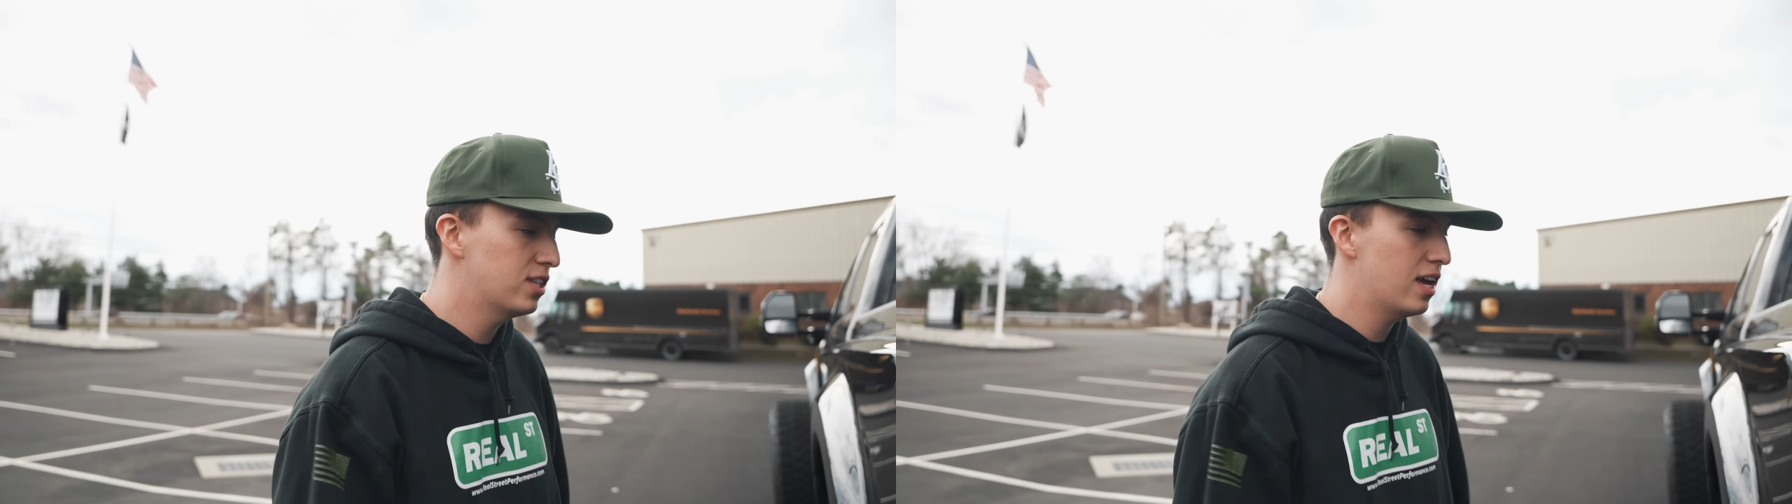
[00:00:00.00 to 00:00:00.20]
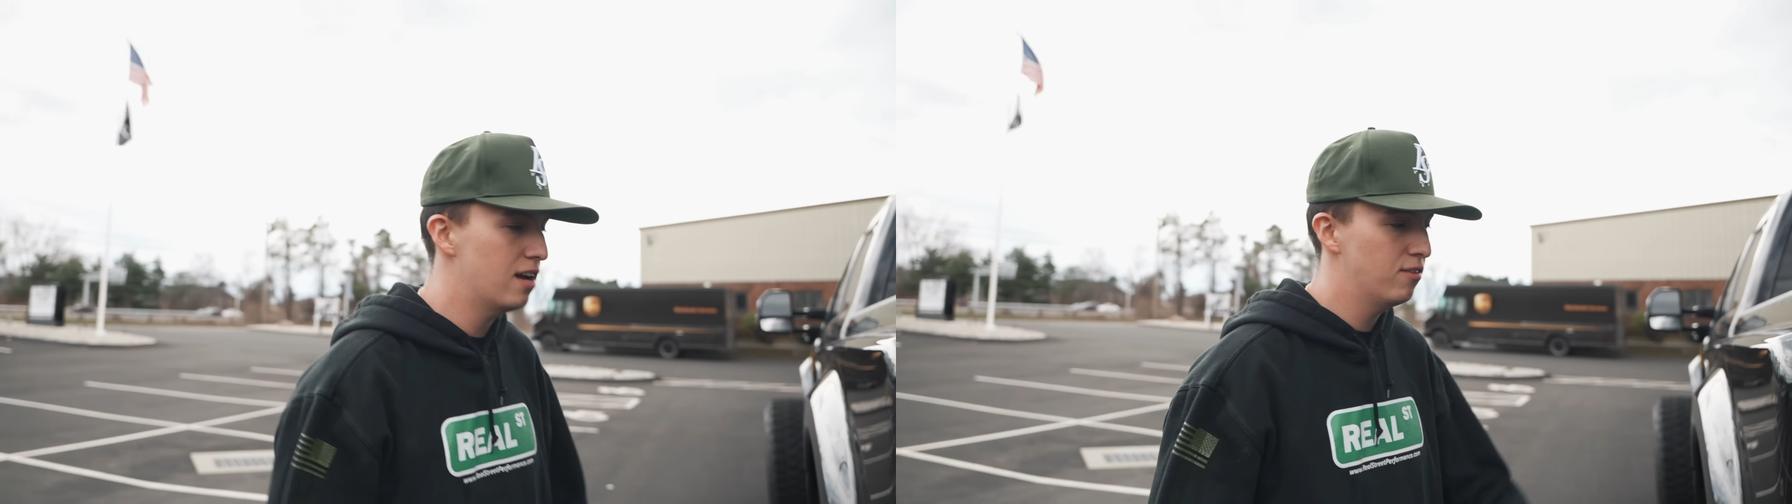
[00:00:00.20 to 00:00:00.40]

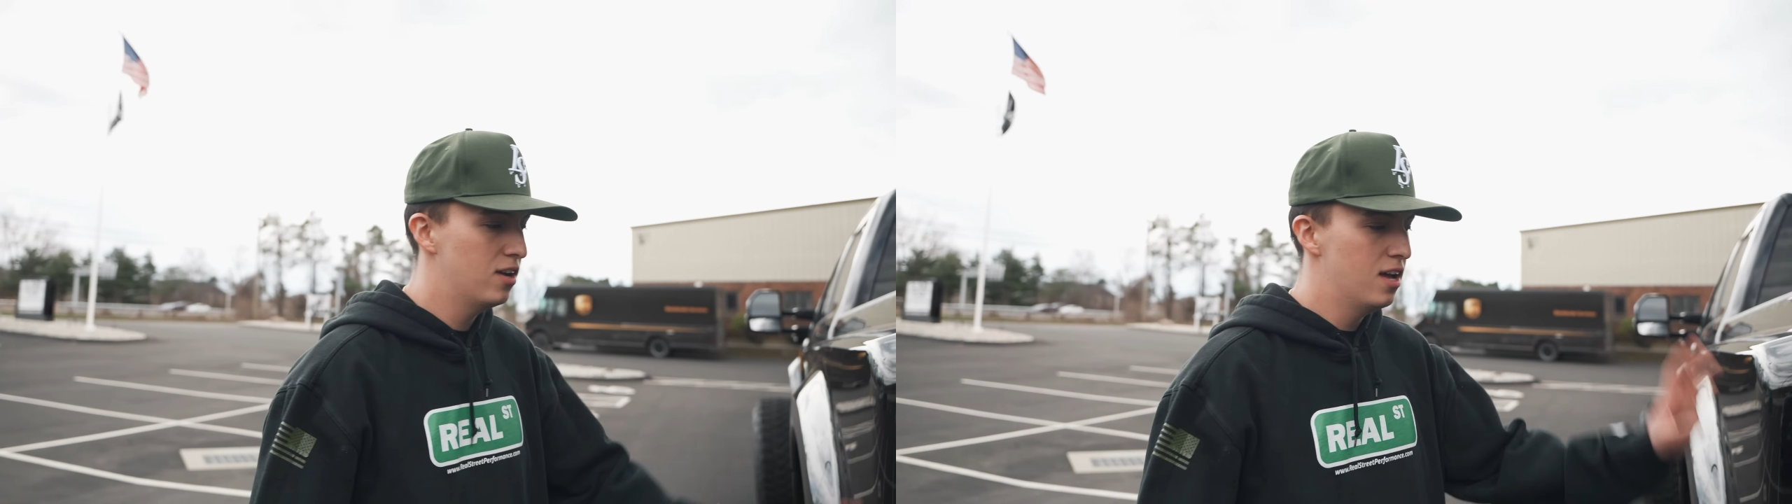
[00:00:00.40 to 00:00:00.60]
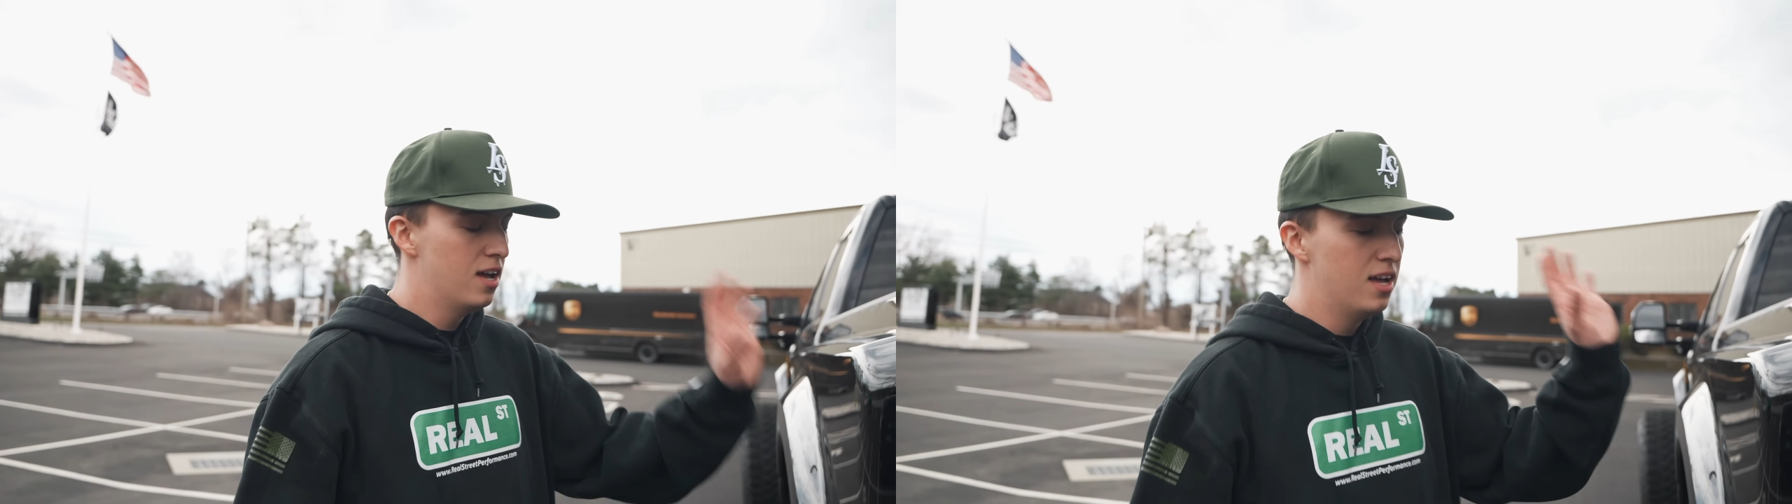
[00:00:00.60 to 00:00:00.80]
They have
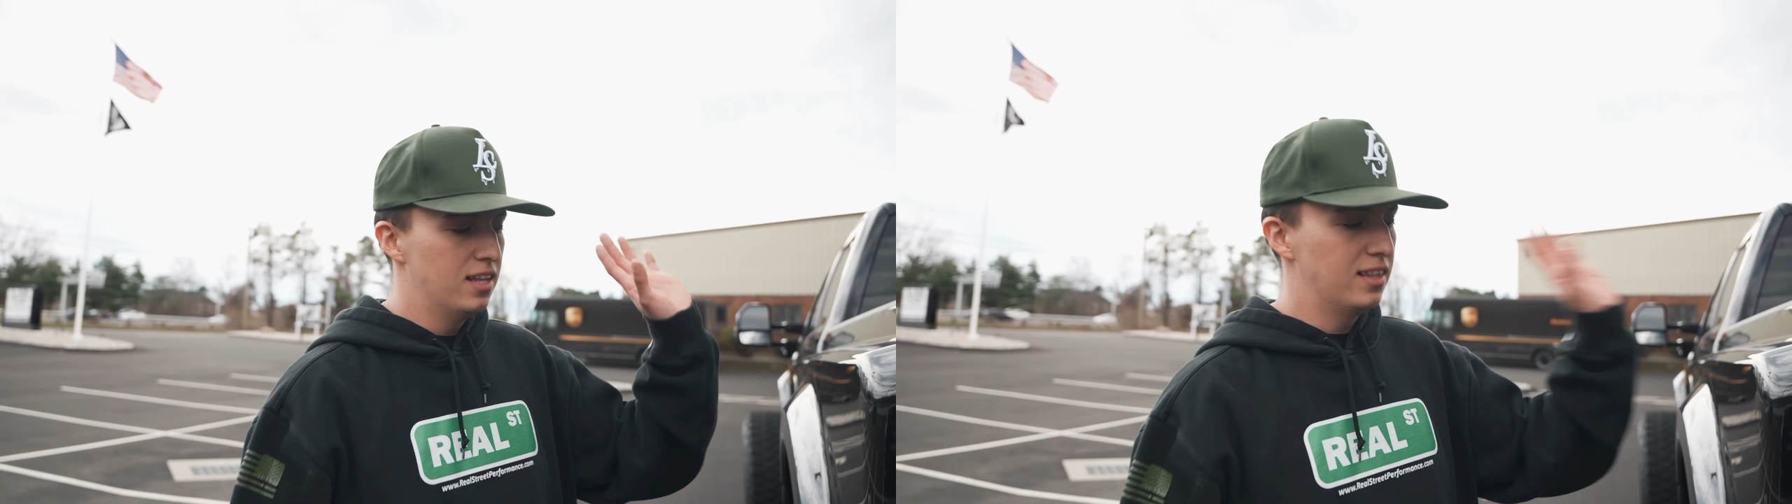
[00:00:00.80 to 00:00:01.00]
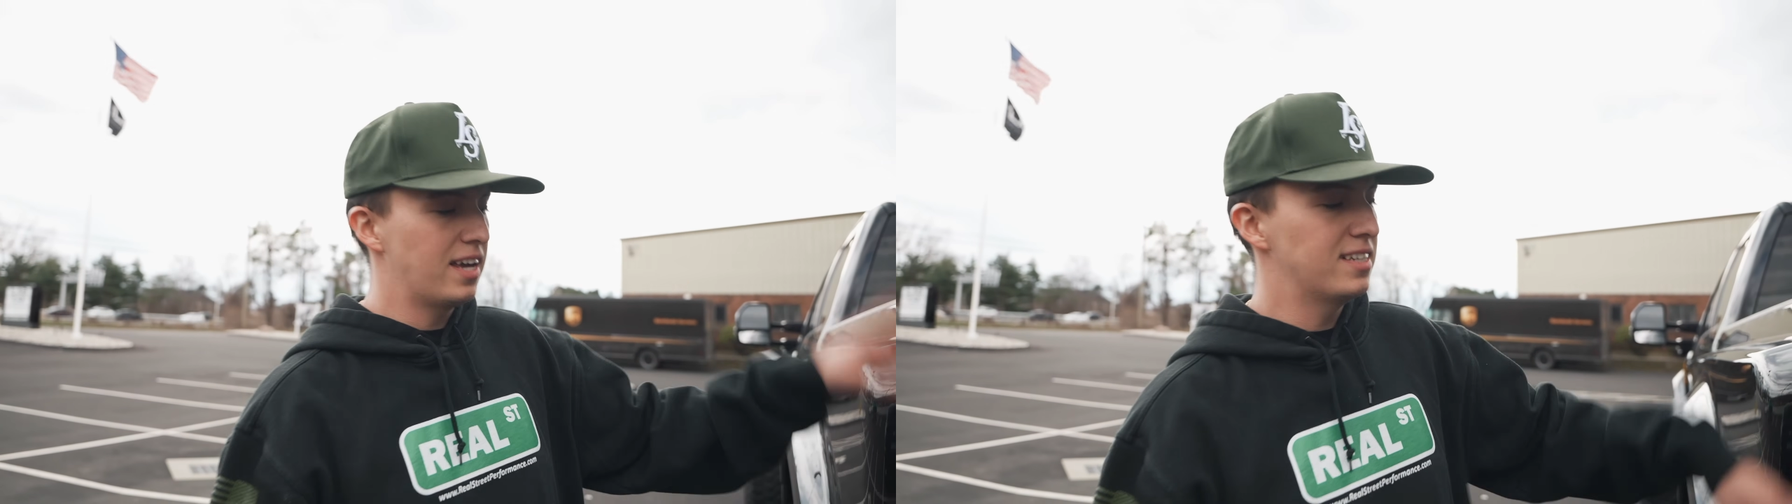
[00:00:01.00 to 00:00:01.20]

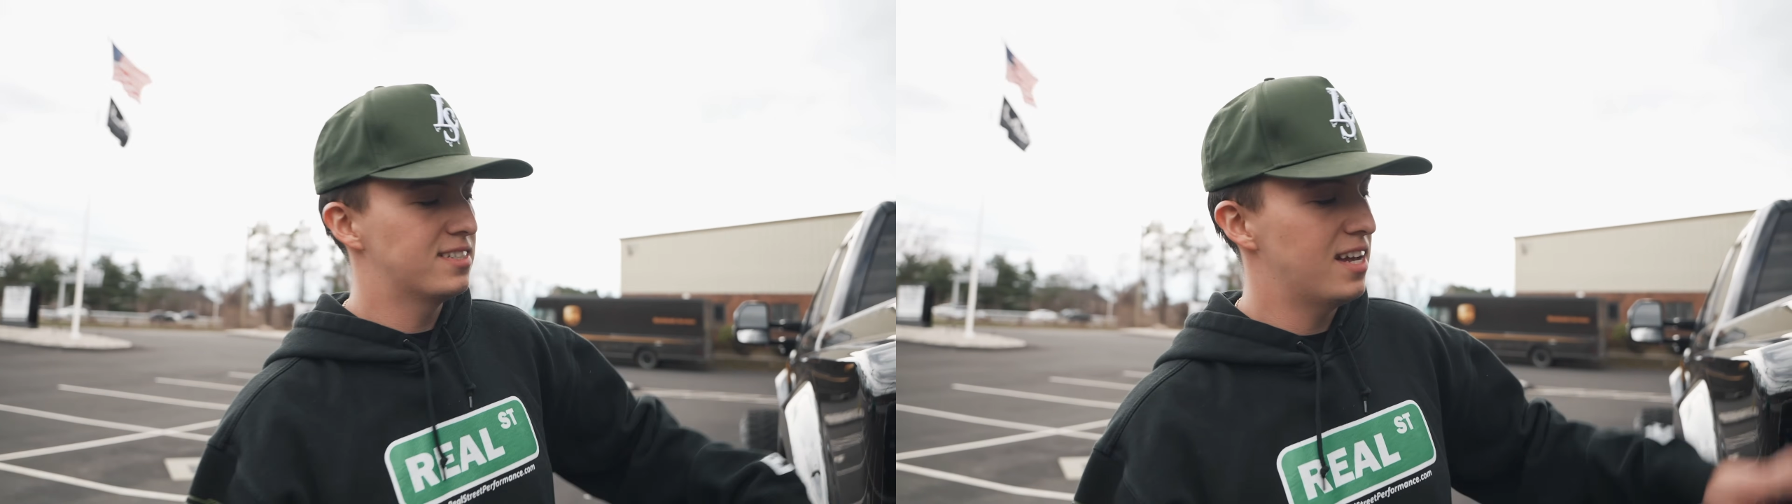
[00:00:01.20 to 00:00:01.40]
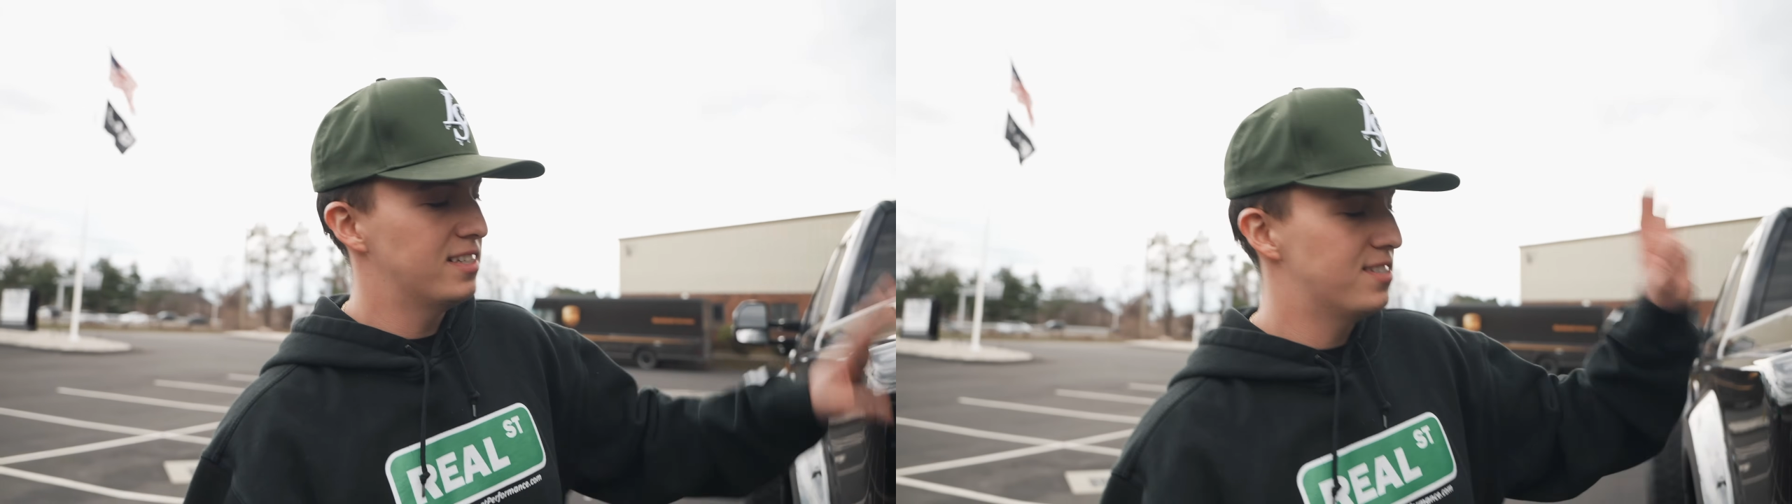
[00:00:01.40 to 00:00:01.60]
lane
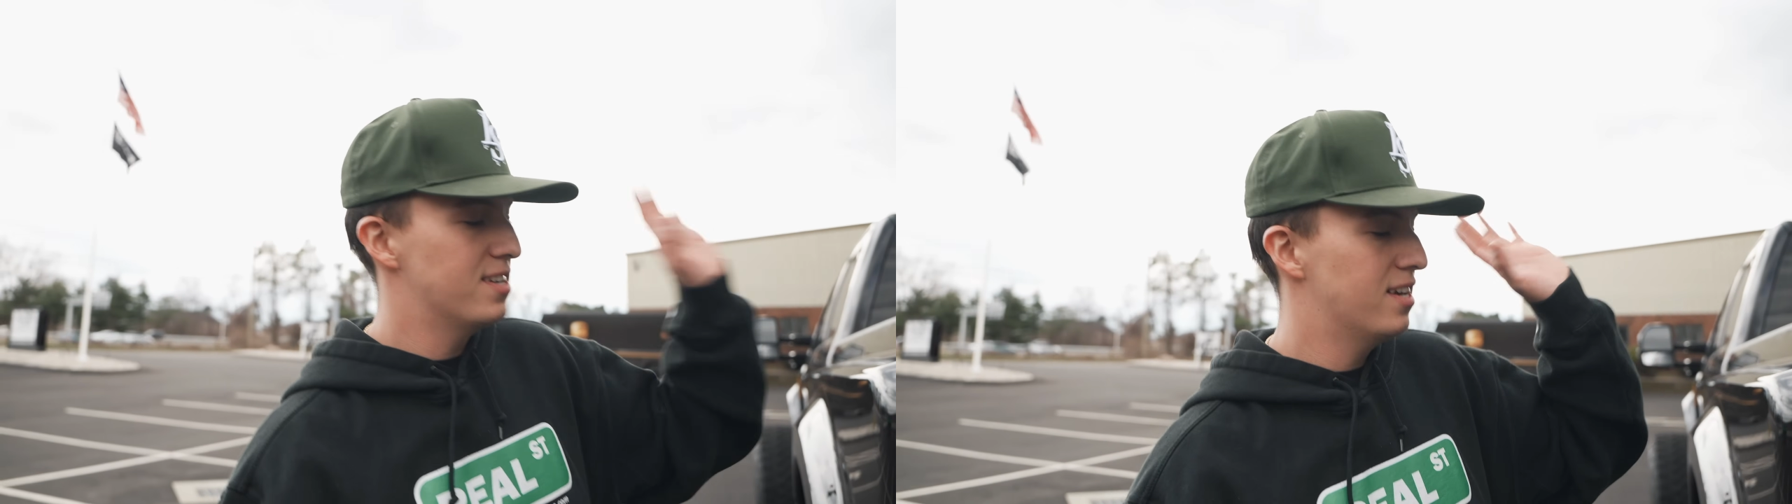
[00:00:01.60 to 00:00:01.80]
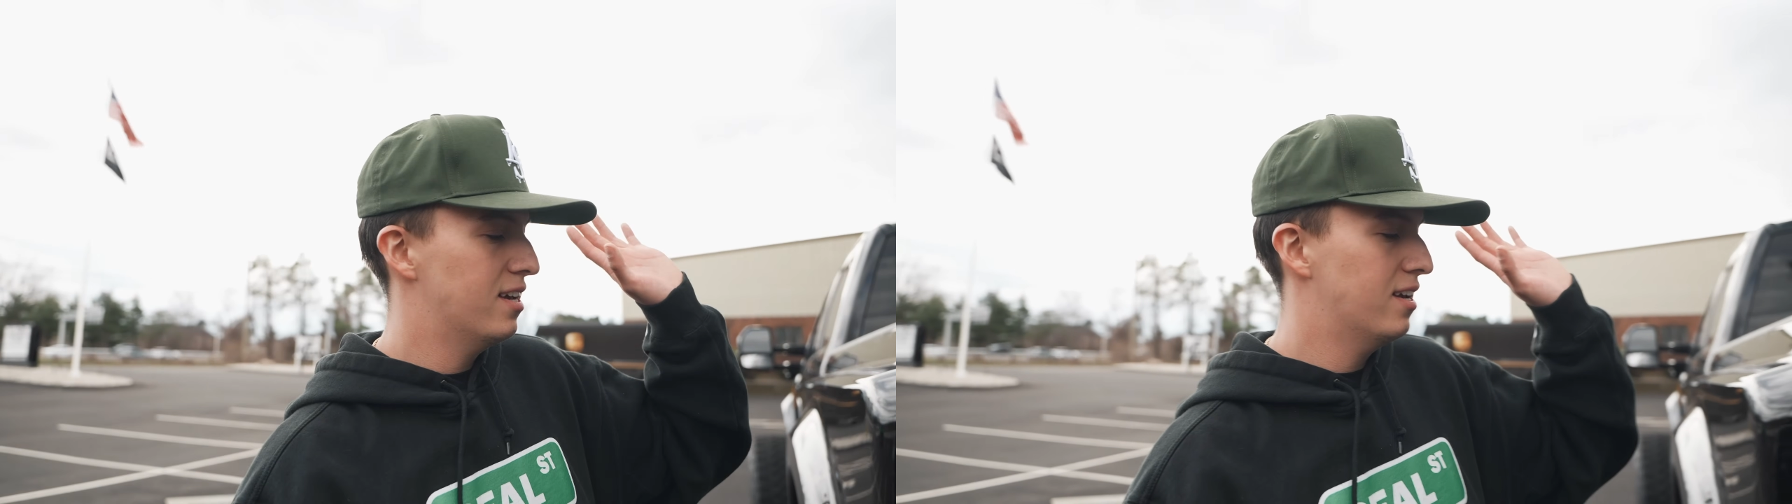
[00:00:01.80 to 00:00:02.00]

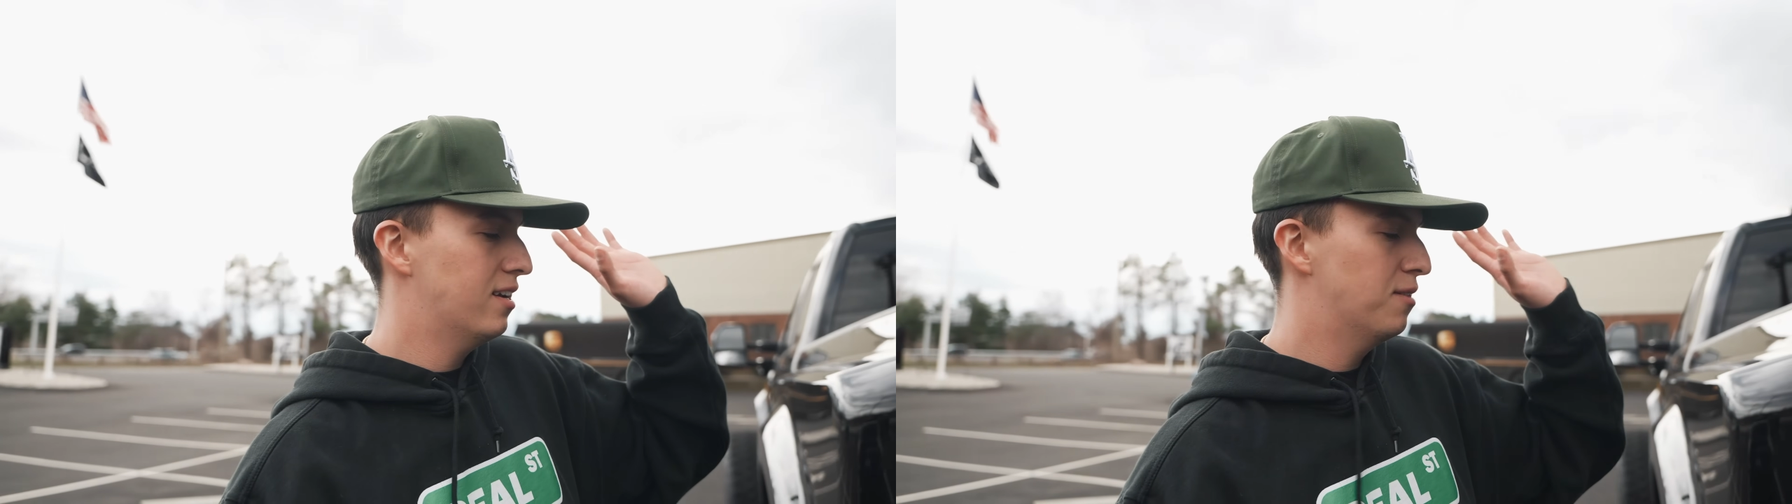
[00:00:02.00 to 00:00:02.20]
sensing,